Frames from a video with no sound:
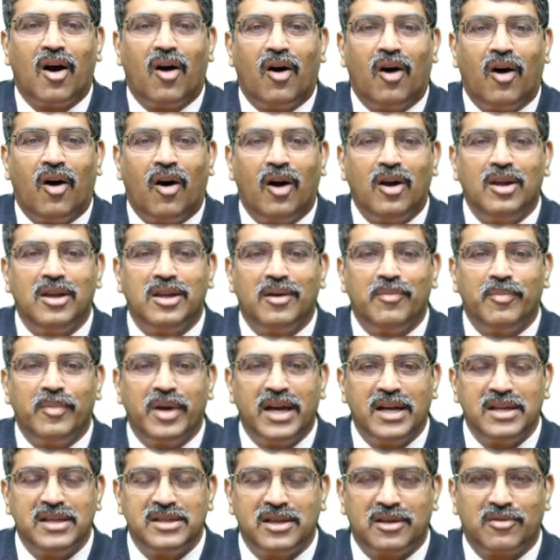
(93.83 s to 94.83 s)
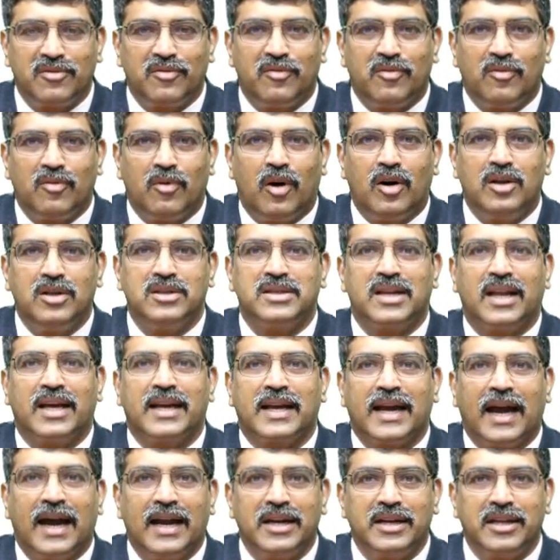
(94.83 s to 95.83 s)
all the major walls
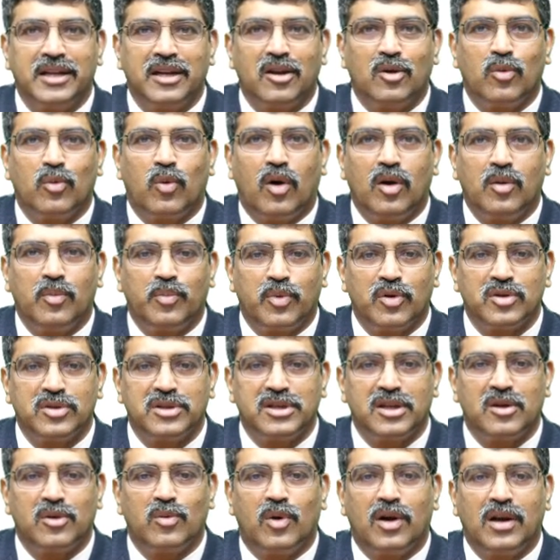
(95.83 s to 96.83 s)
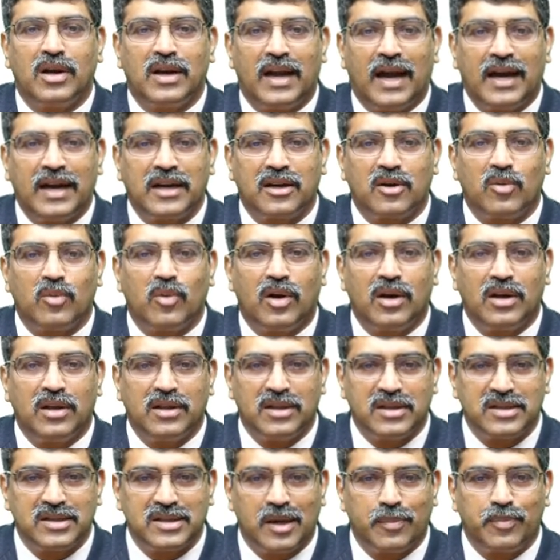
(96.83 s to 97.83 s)
like anterior wall, posterior wall, lateral wall
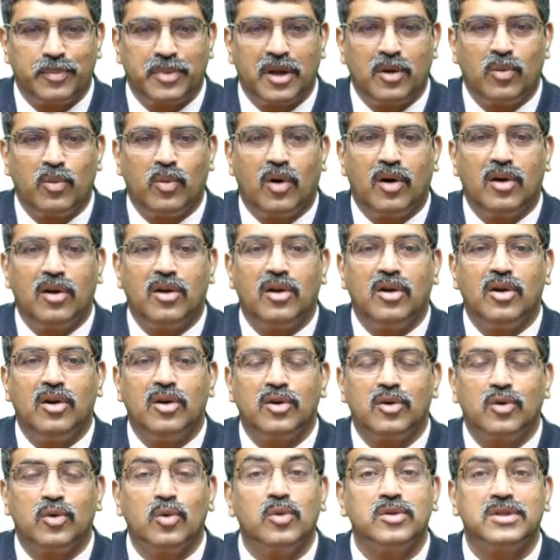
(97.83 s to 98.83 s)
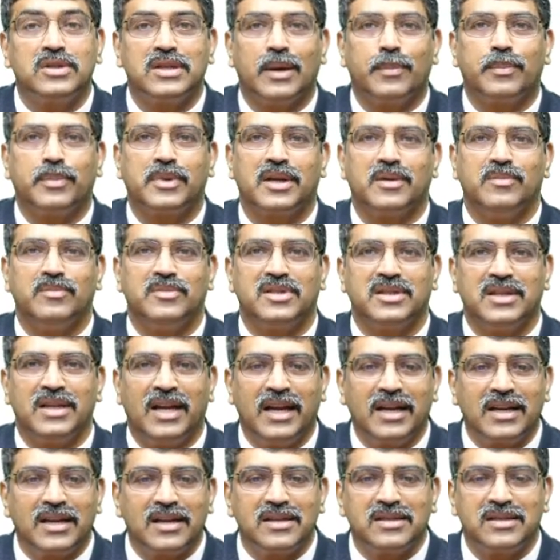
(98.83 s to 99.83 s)
and the septal wall. 2 septums,
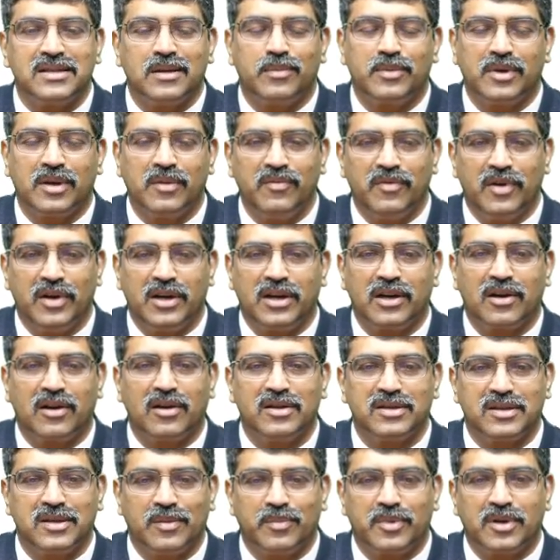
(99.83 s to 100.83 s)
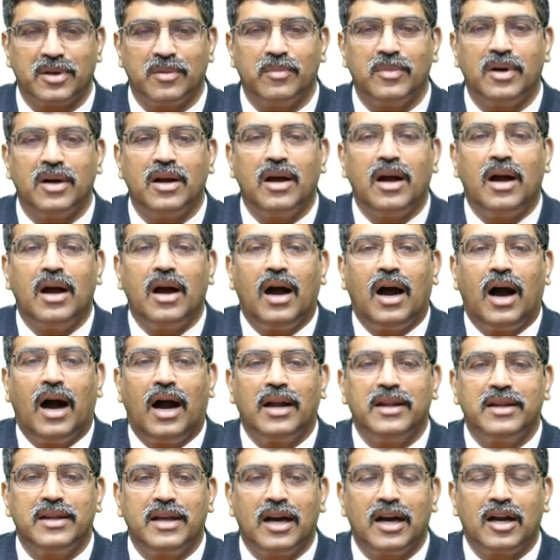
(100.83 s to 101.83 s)
atrial septum, ventricular septum,
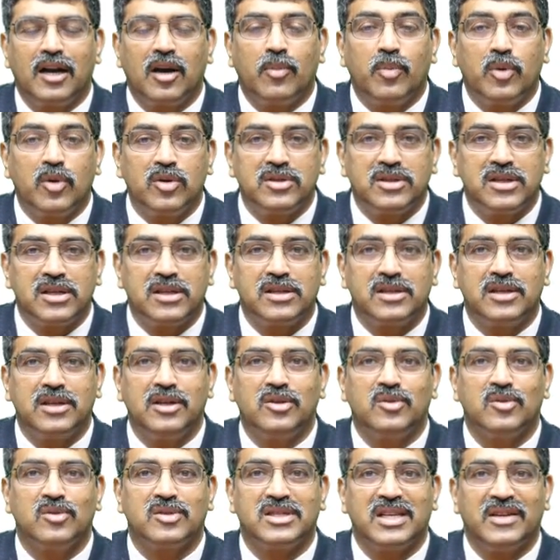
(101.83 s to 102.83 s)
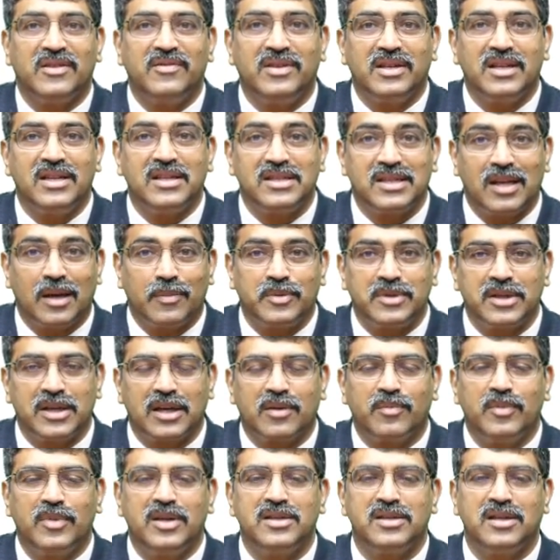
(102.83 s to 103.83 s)
and there are about 16 to 17
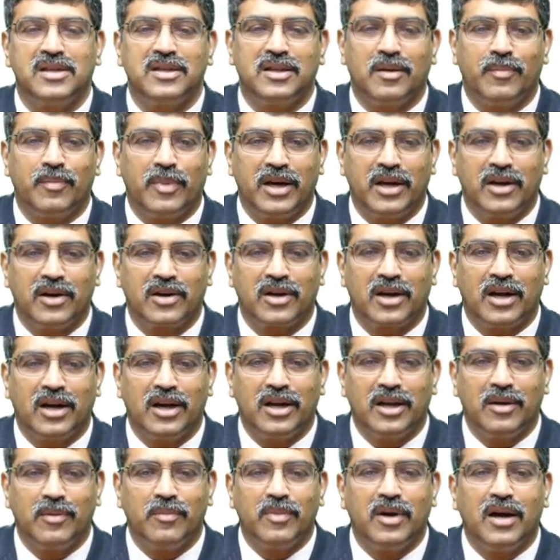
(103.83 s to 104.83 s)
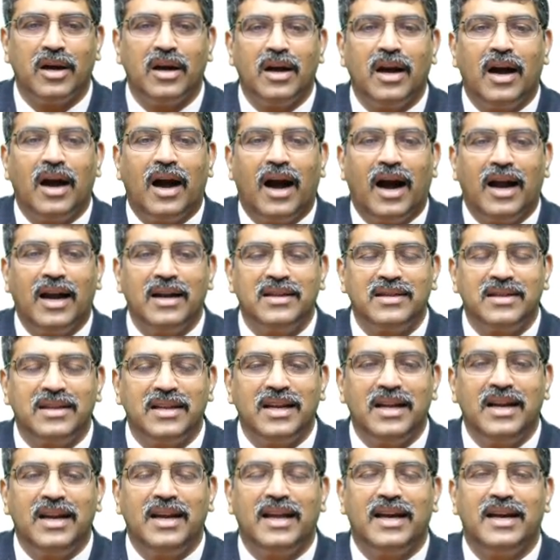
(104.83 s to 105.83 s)
subsegments in the myocardium and
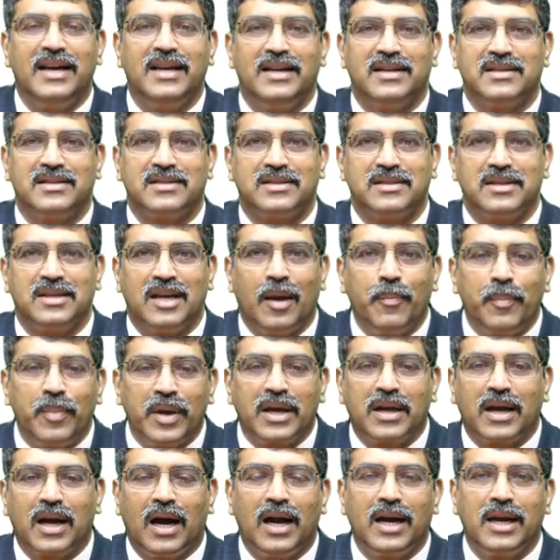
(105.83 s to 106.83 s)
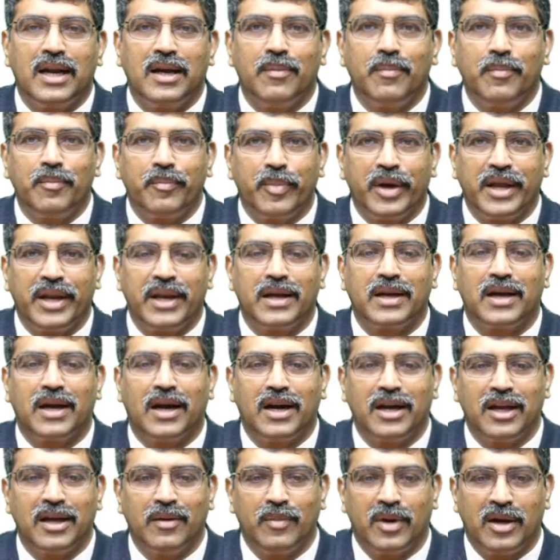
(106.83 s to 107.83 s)
3 layers, epicardium,
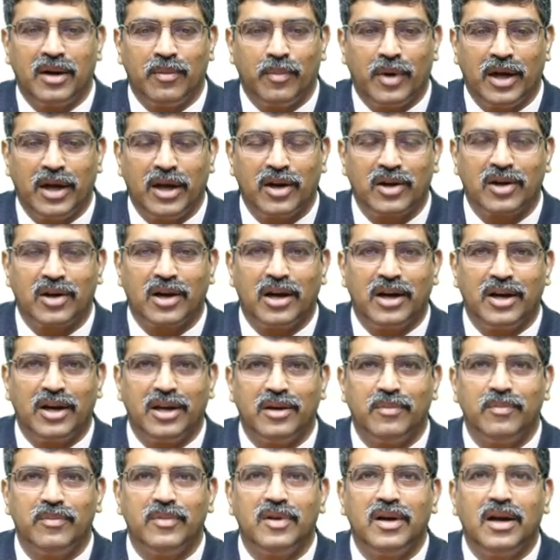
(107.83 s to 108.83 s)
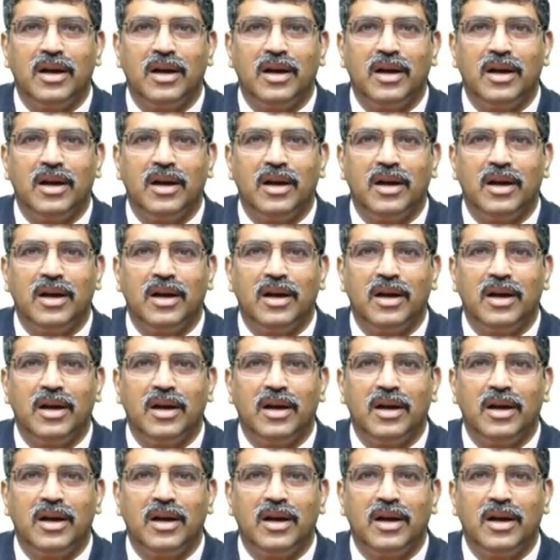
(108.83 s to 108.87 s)
pericardium and myocardium,